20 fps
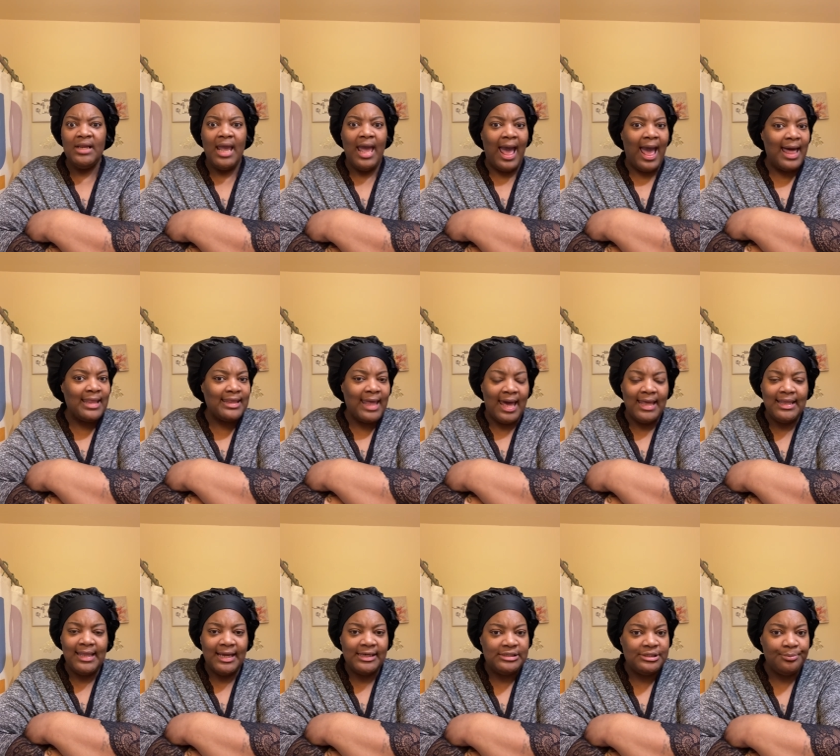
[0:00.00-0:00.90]
I, I
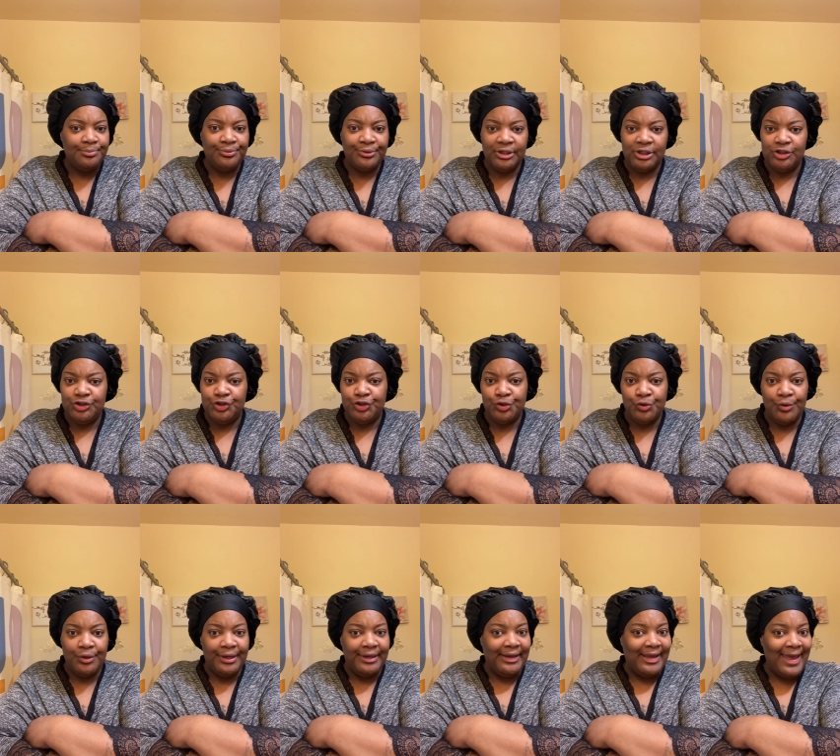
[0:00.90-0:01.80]
like to bring
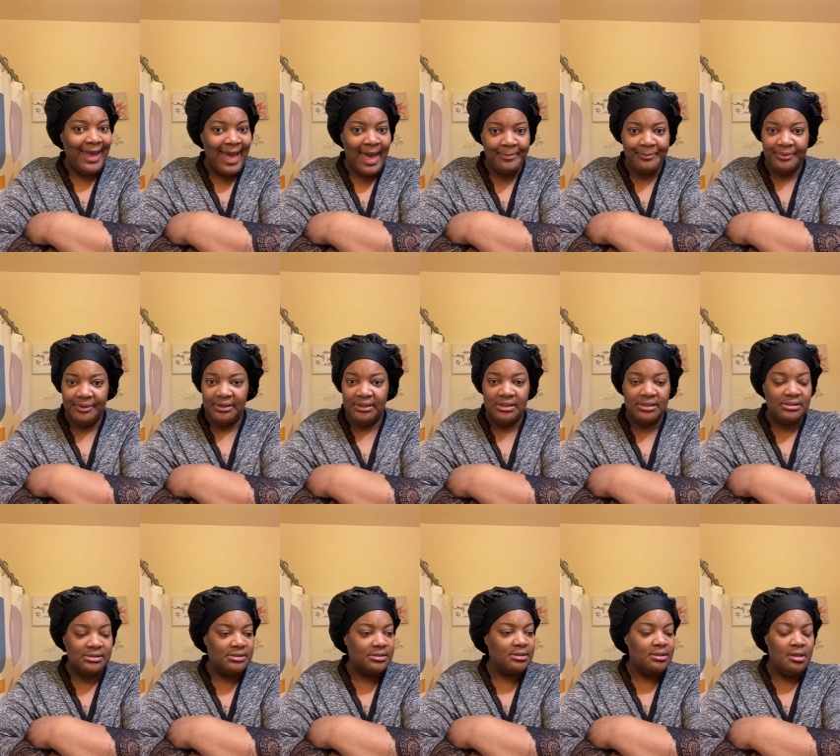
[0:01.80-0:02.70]
joy,
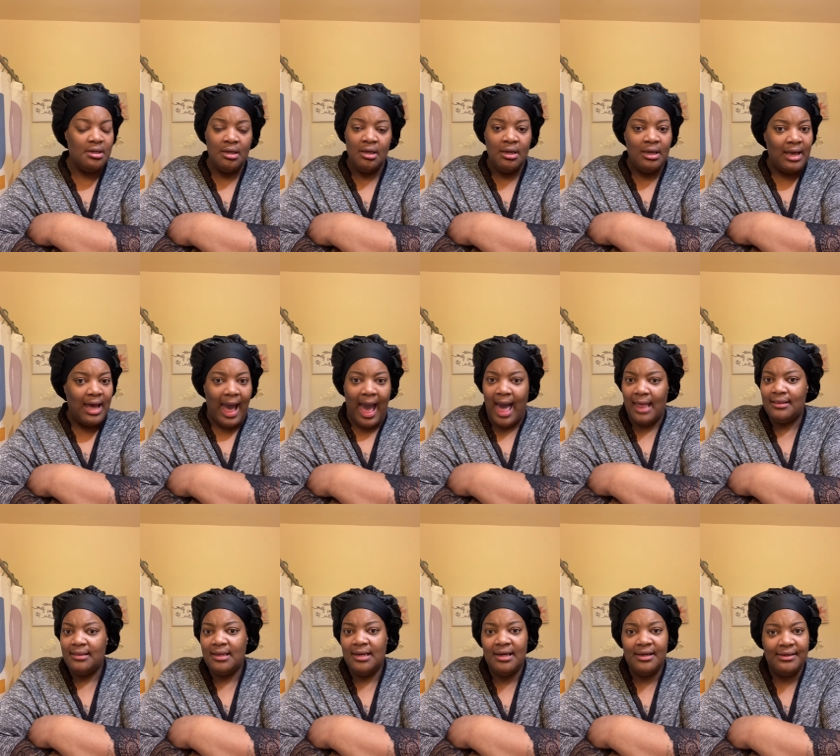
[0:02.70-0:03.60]
happiness. I
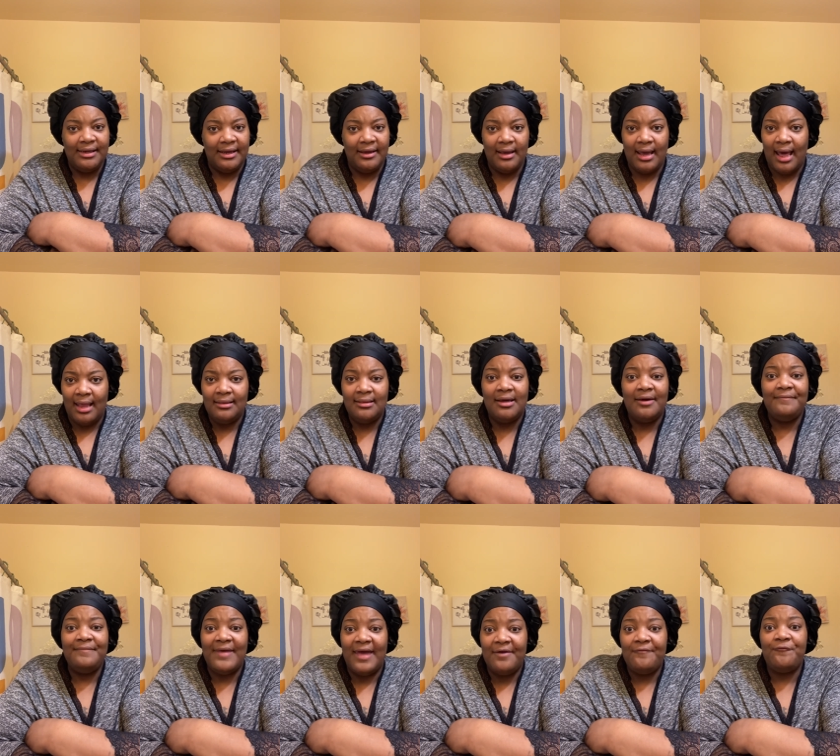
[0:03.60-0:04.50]
love that. I love
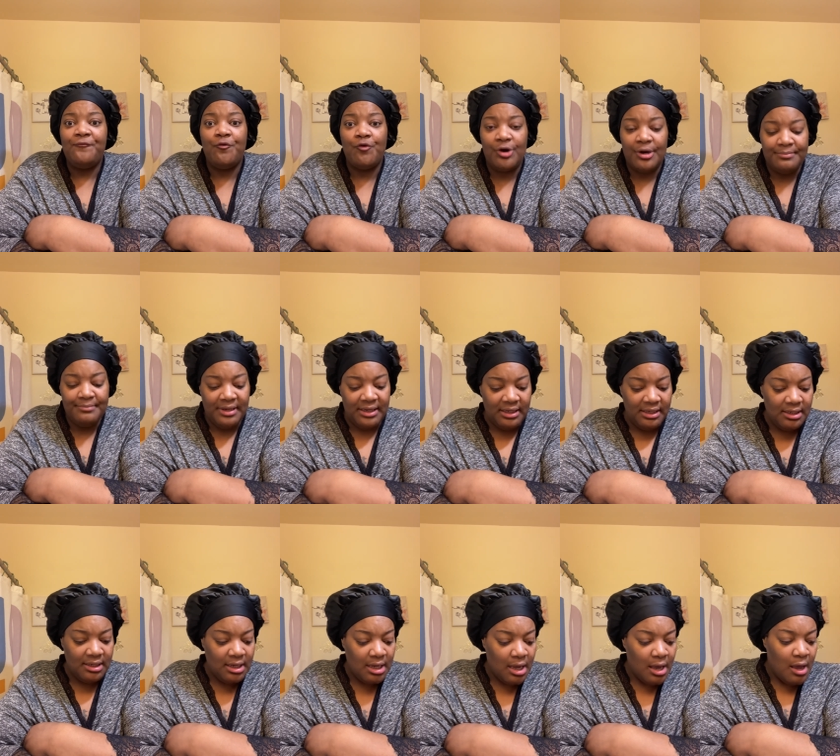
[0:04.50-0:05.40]
that for
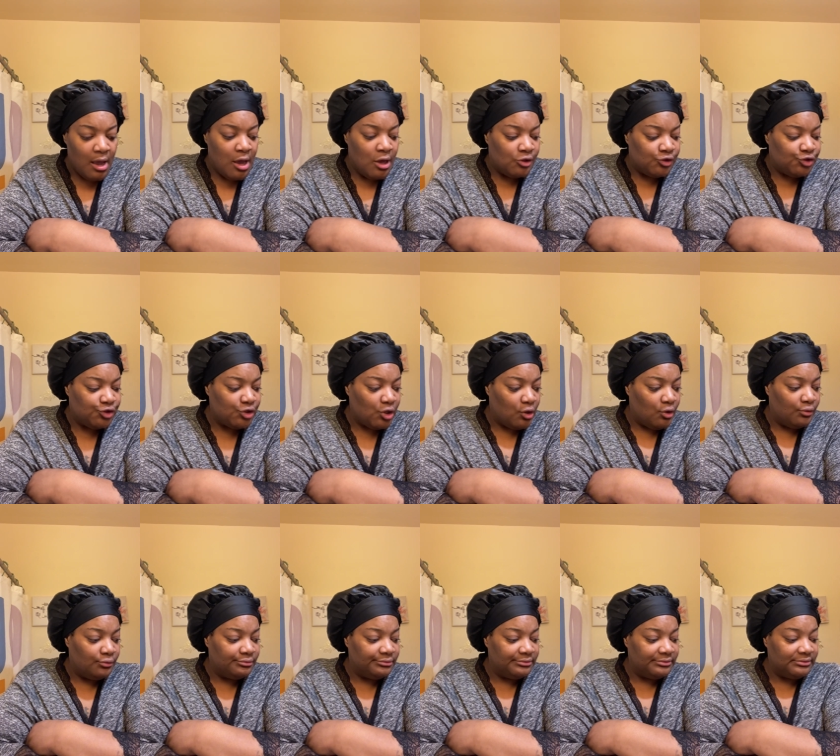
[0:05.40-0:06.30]
me.
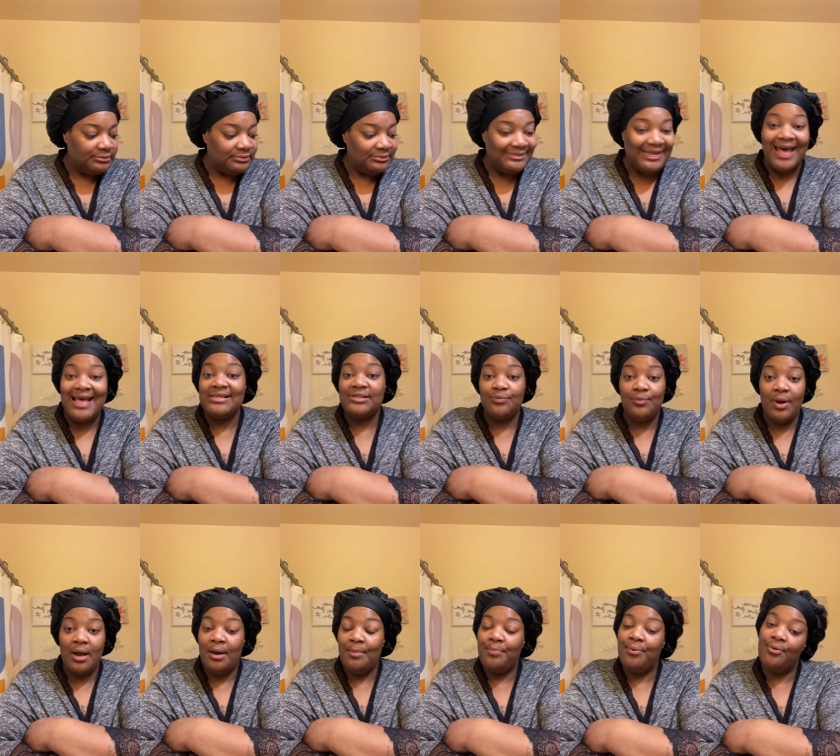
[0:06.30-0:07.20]
So that's why
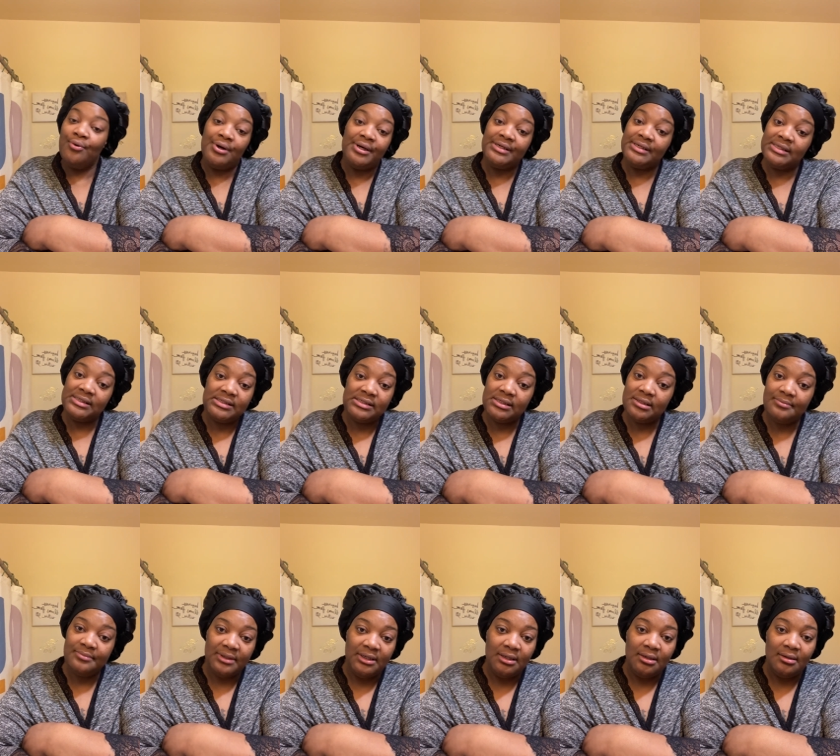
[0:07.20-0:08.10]
I'm pointing to
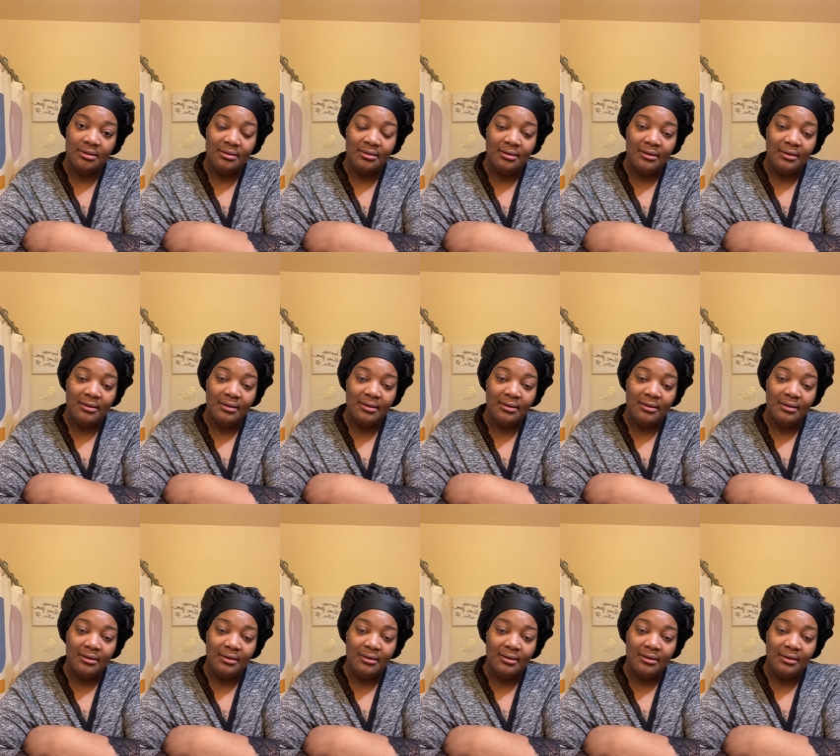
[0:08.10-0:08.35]
me.